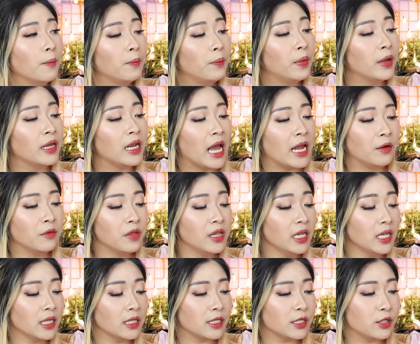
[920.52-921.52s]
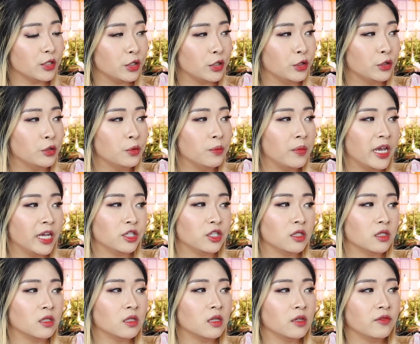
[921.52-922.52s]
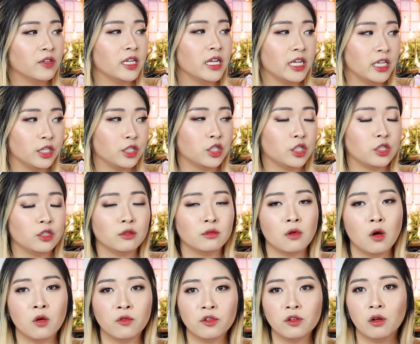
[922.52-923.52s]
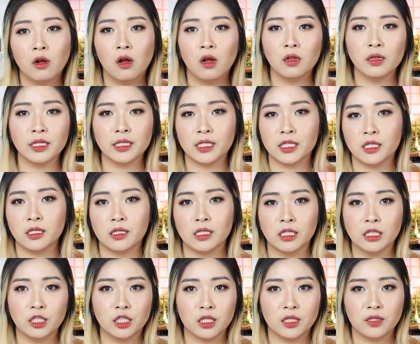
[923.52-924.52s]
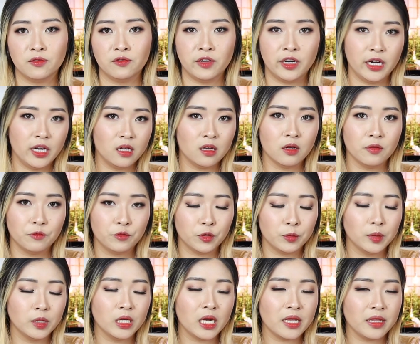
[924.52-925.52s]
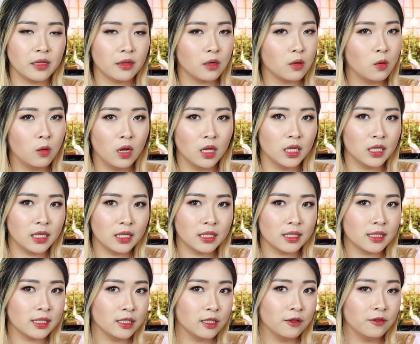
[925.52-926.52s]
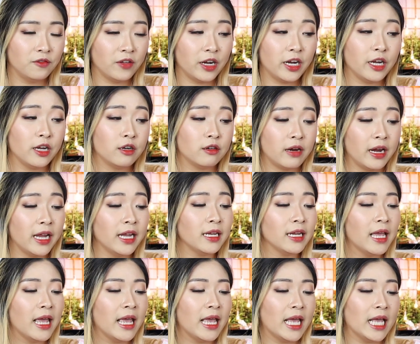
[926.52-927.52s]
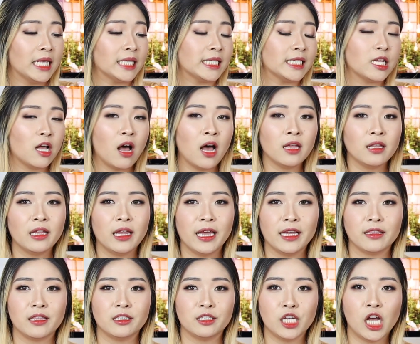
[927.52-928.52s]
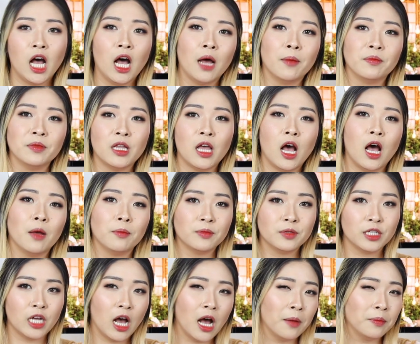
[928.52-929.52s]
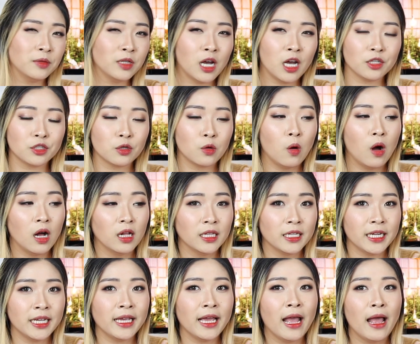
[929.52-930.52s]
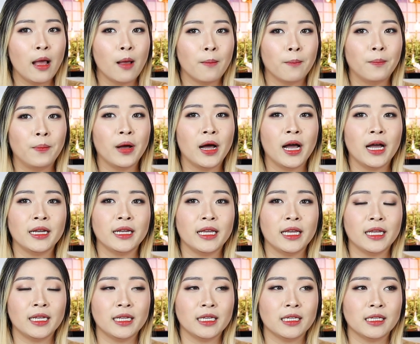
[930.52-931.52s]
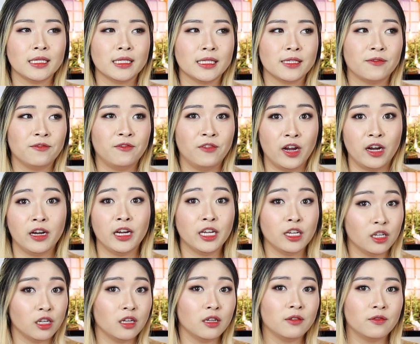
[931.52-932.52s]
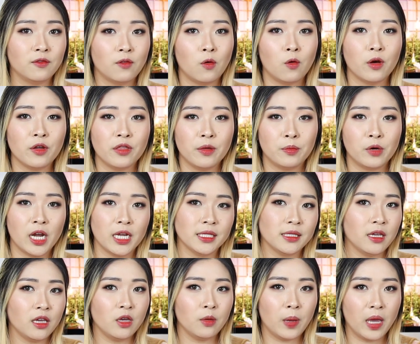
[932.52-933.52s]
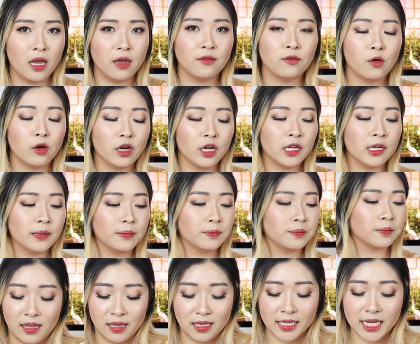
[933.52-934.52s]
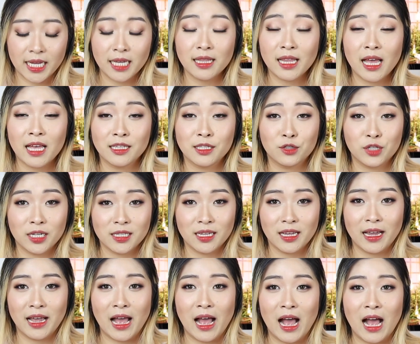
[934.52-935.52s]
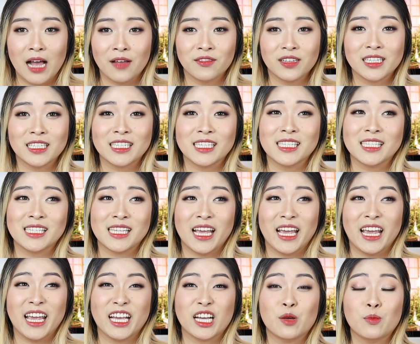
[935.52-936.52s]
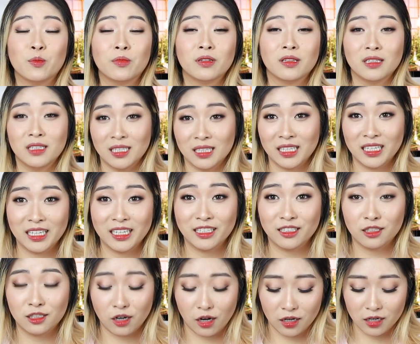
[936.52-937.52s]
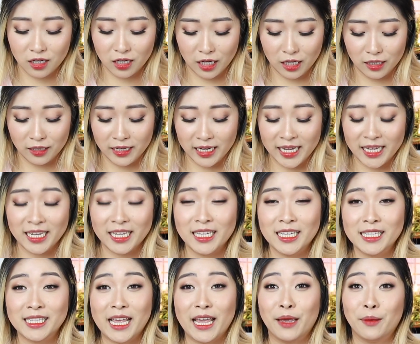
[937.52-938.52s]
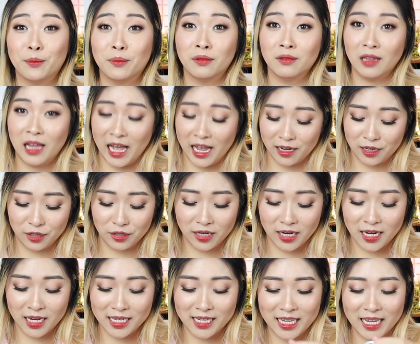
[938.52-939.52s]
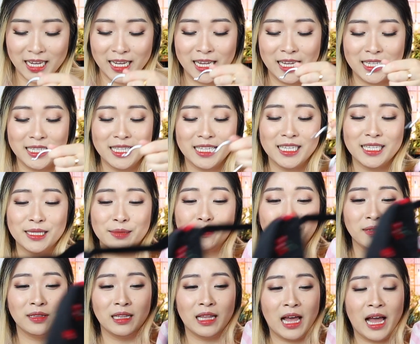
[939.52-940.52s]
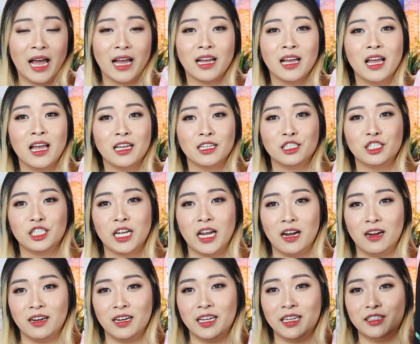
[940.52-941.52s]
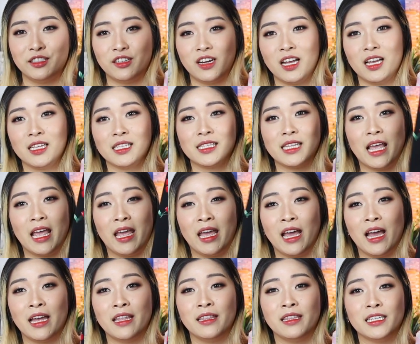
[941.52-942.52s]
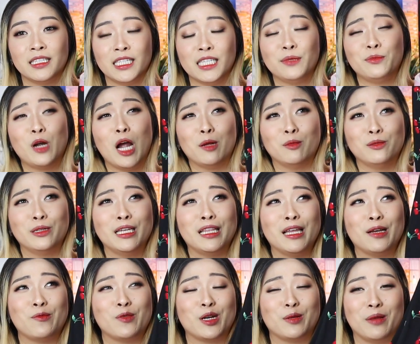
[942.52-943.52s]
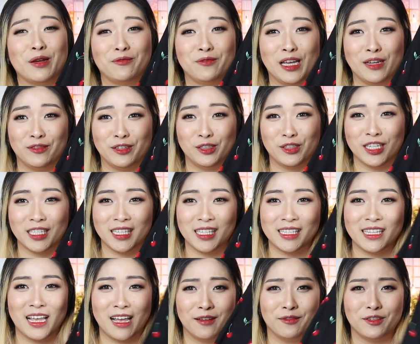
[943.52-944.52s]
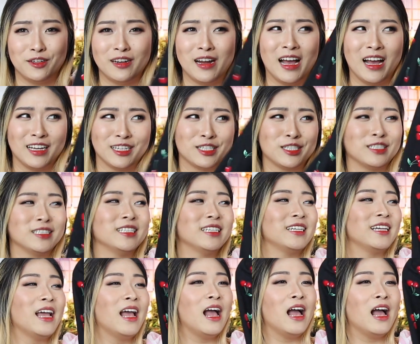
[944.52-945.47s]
but I don't think it's too major of an issue. Overall, it's still just very comfortable, and I think the quality is still very great. It's not like the top-notch quality, but it is very good for the price that you pay for it. The second last dress I have is a completely dark color. It is a black dress. It is this black cherry dress, and this is probably like one of my favorite dresses ever, actually.